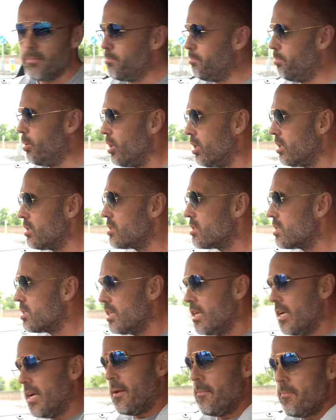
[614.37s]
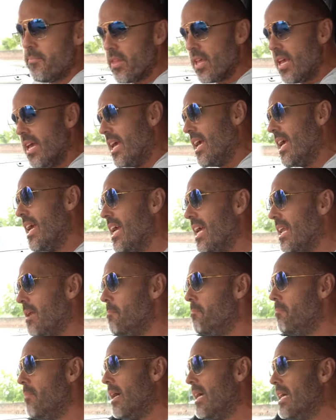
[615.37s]
But it
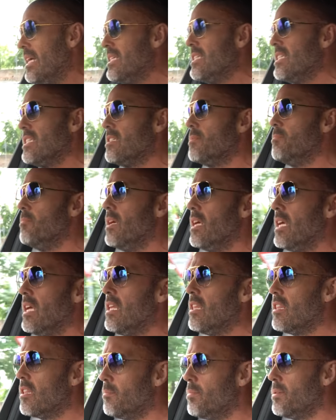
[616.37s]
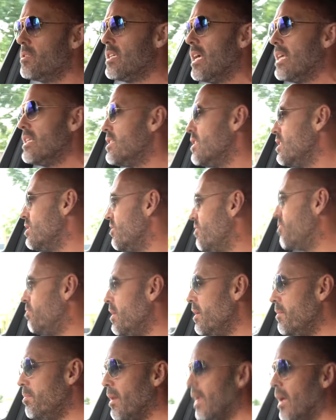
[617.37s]
amazes me the percentage of
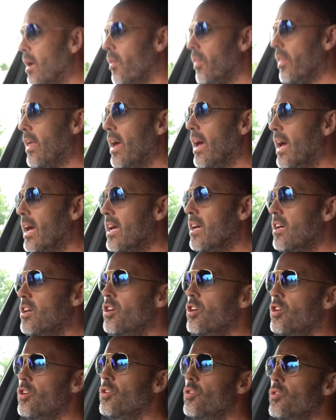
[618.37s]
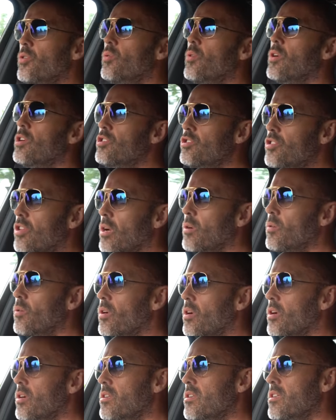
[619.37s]
people out there who
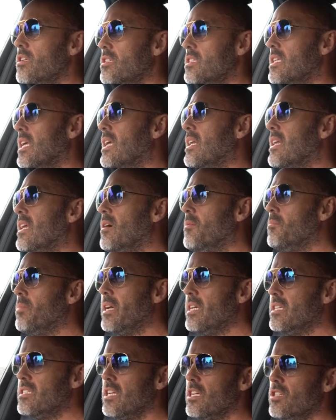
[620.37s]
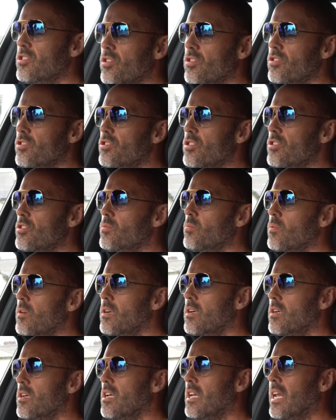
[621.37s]
don't understand how basic junctions
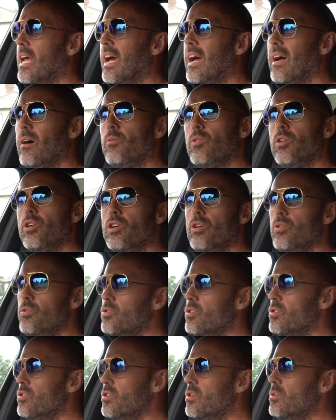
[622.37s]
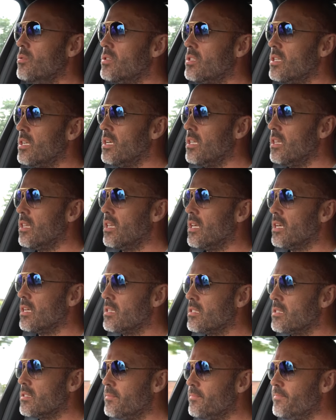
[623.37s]
work and how you should do certain
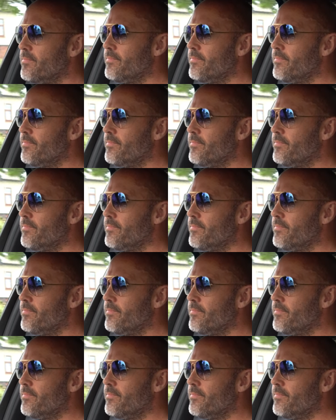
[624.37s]
things.